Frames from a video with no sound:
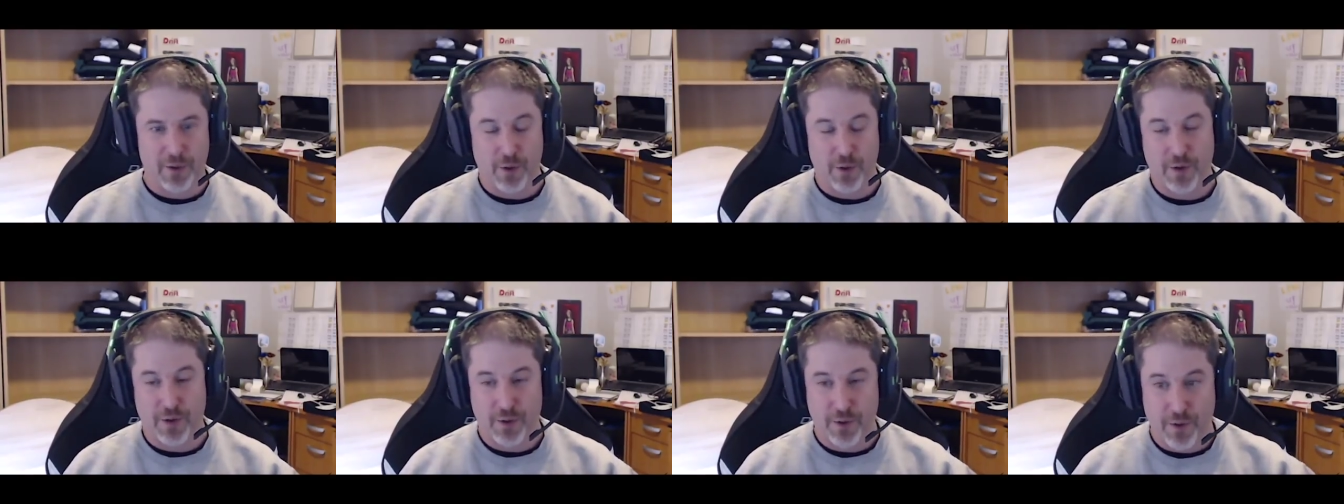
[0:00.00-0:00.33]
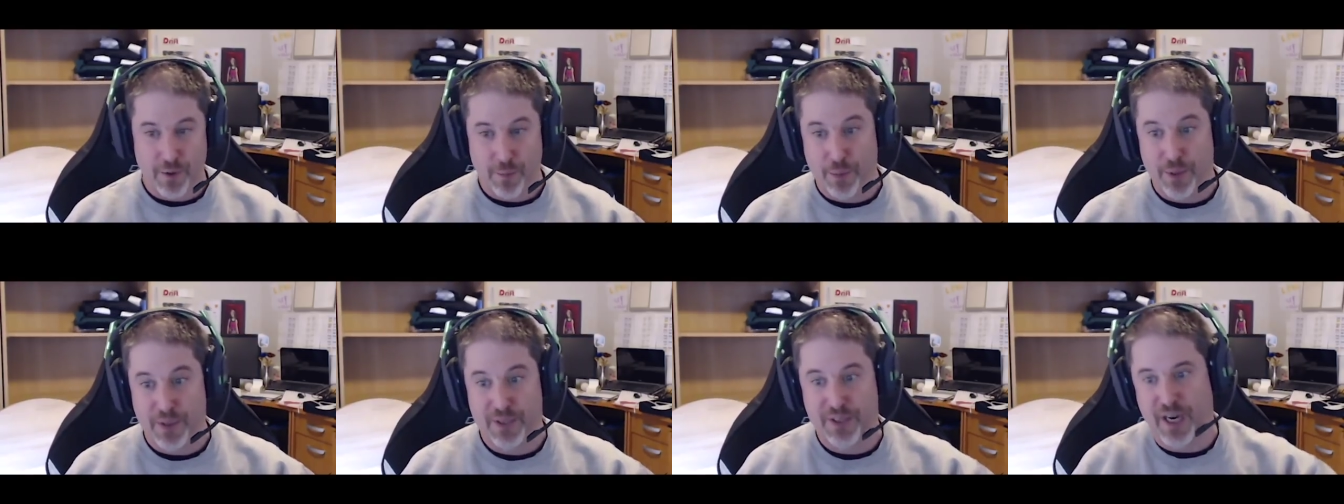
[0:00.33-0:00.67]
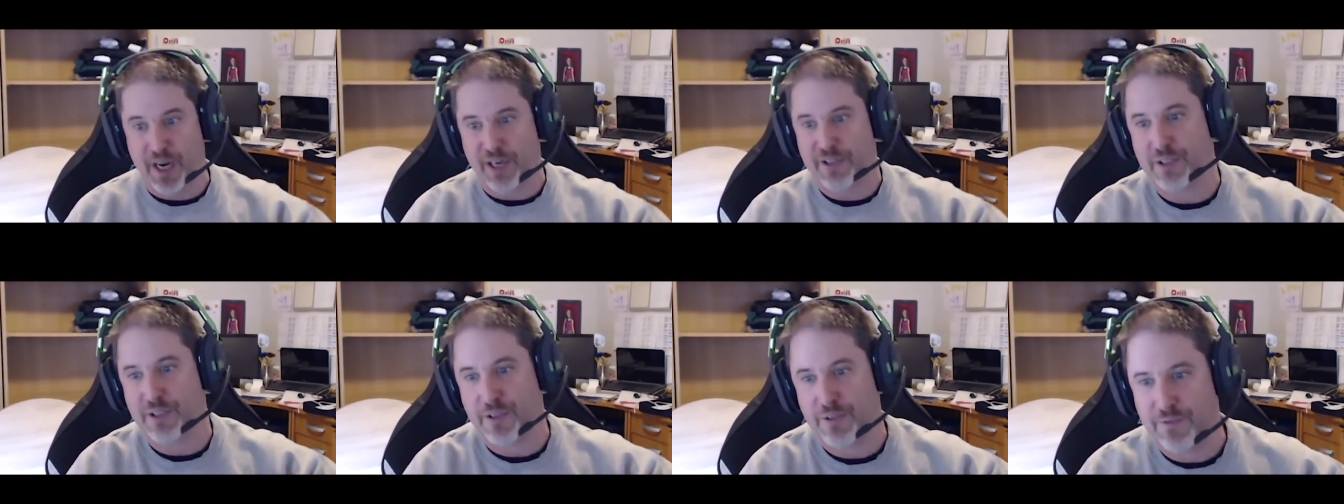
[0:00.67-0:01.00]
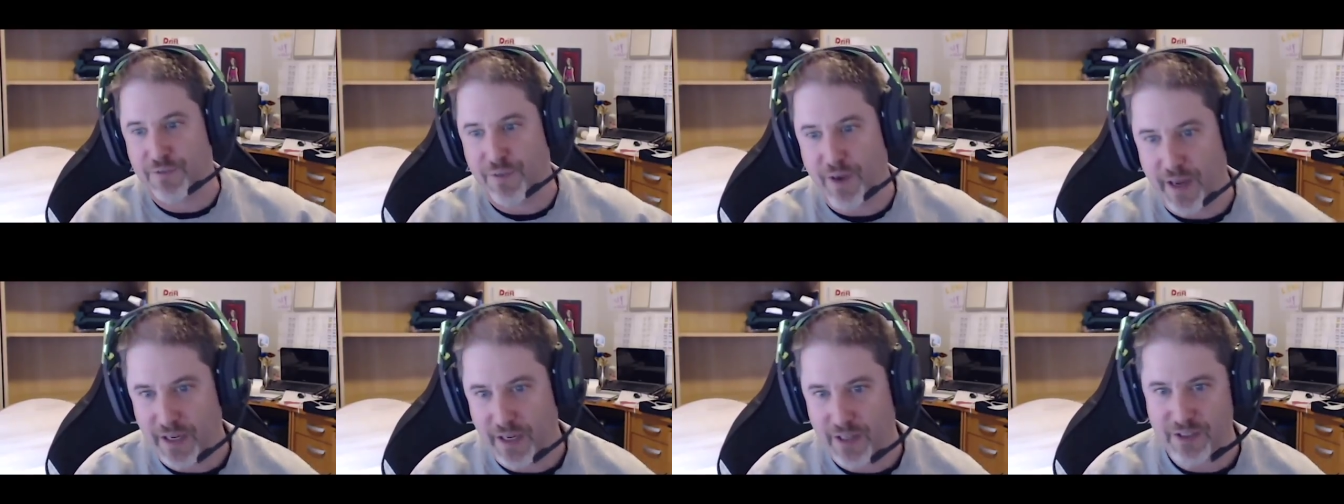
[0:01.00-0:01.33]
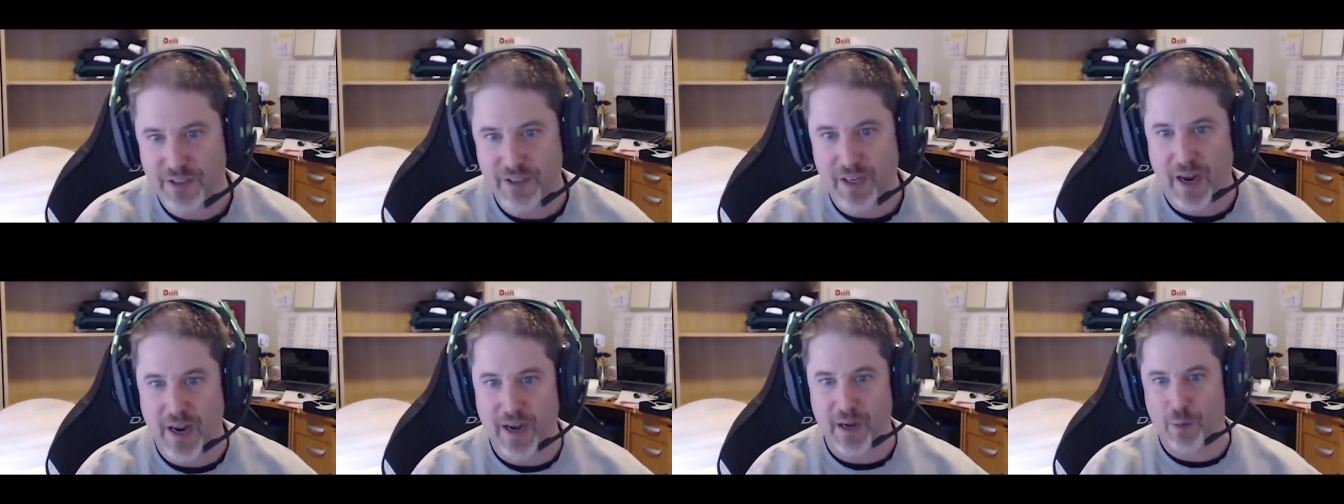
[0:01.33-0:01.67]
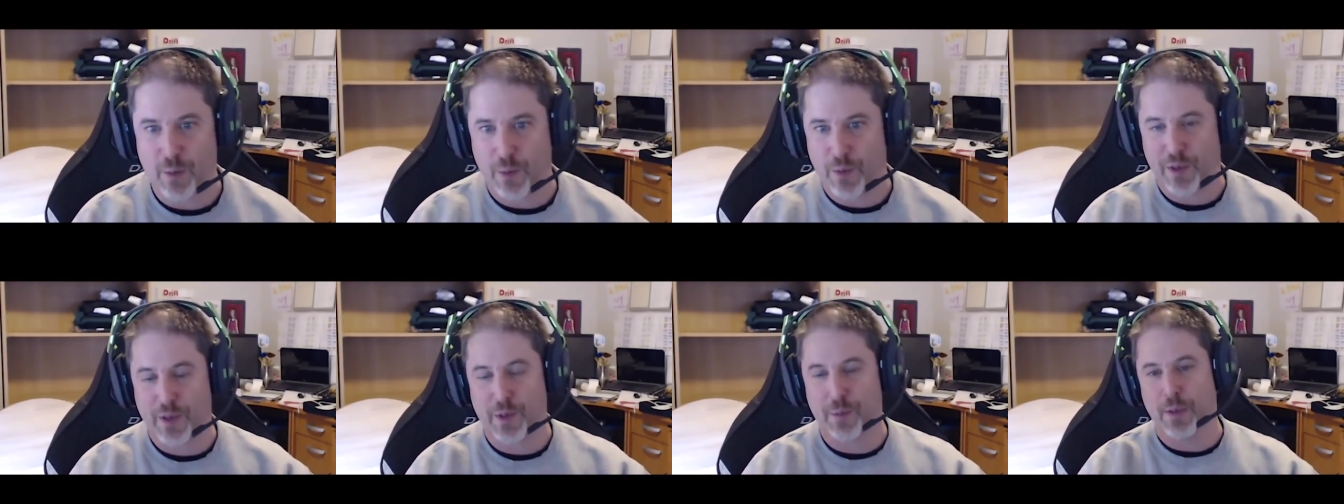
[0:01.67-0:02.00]
you can do the protection fighting
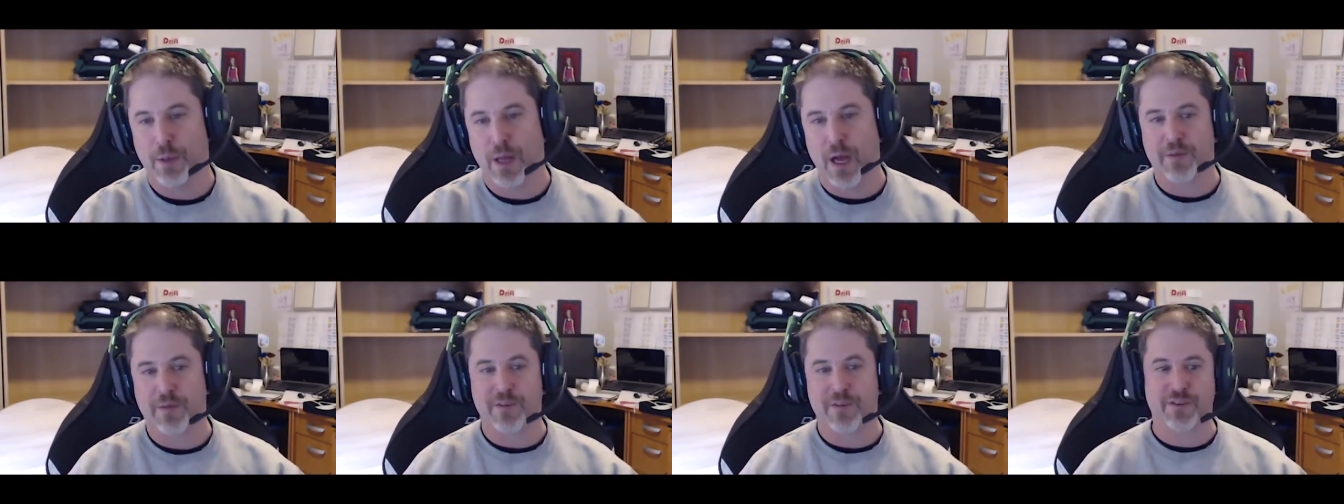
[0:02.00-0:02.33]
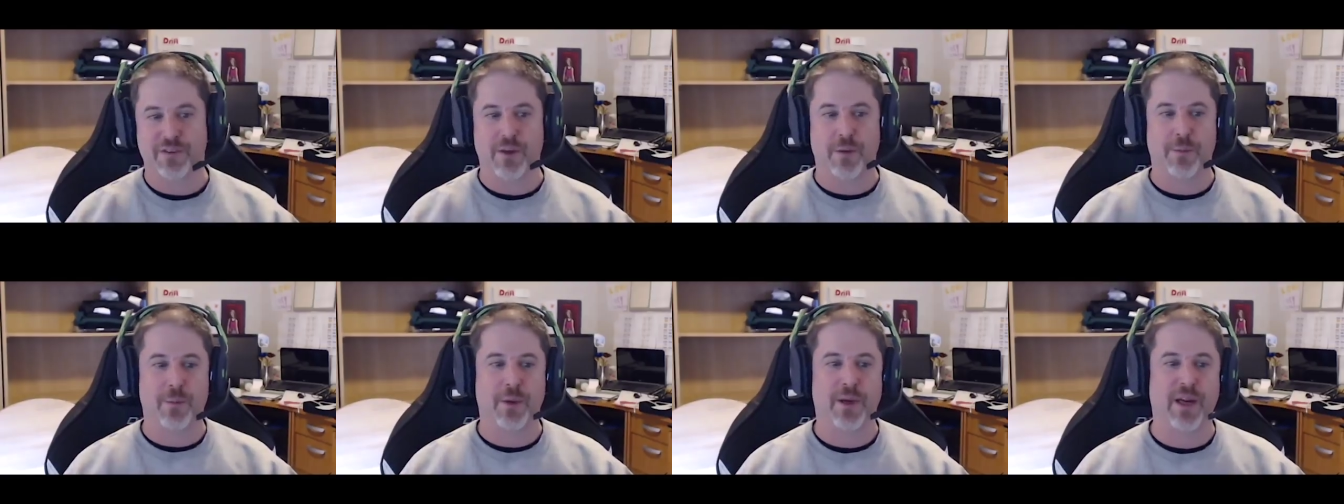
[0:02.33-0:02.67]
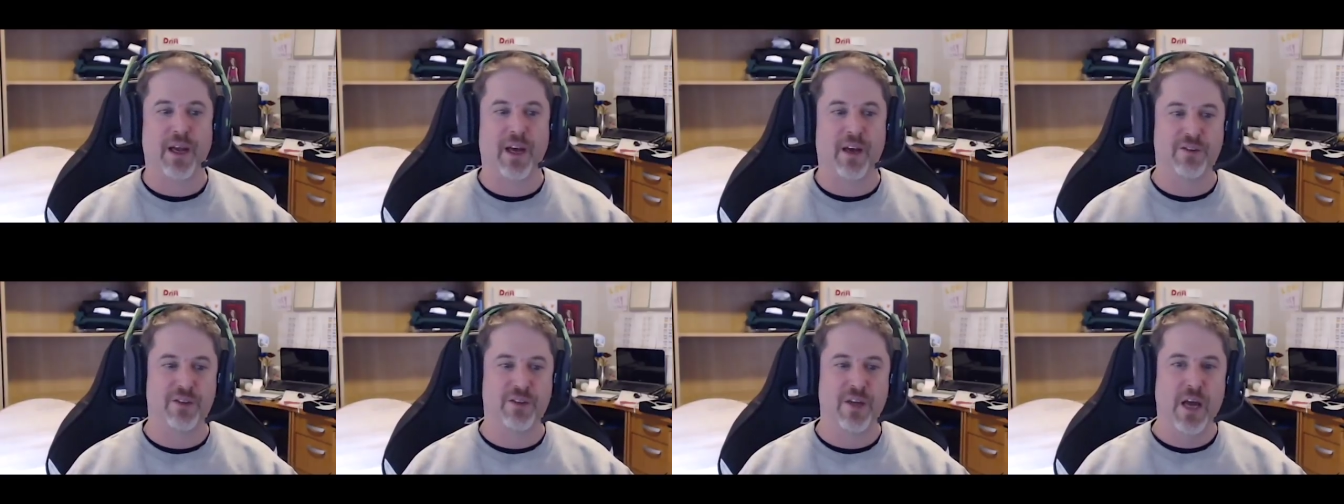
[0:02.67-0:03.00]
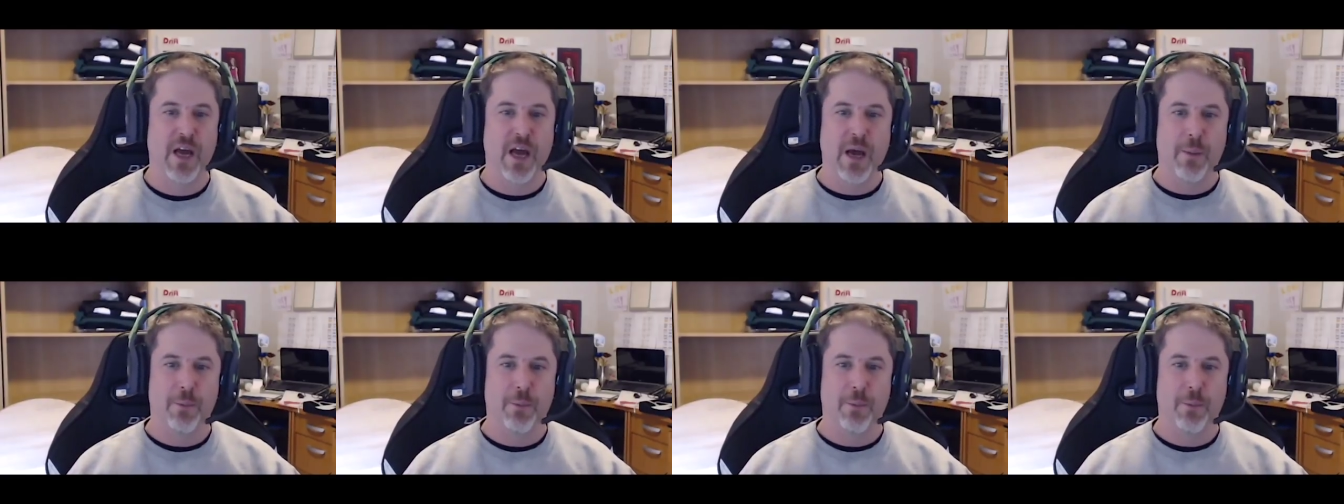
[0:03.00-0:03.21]
style where you block for somebody else,